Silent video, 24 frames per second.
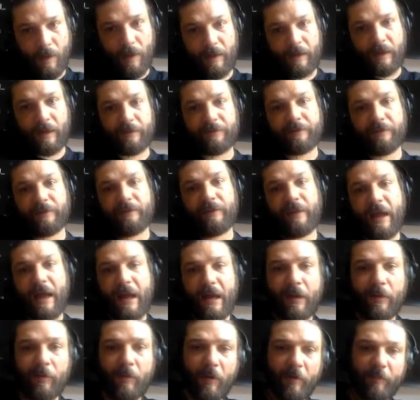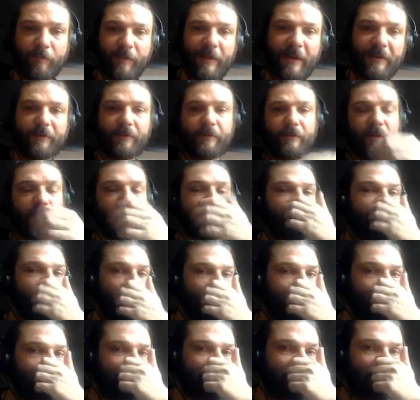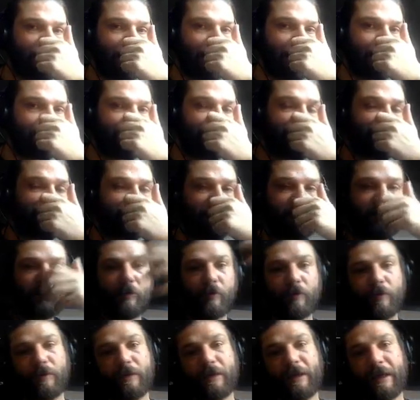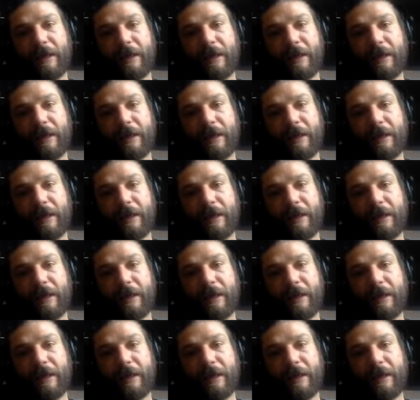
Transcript: Okay, so now I've made all those things using Core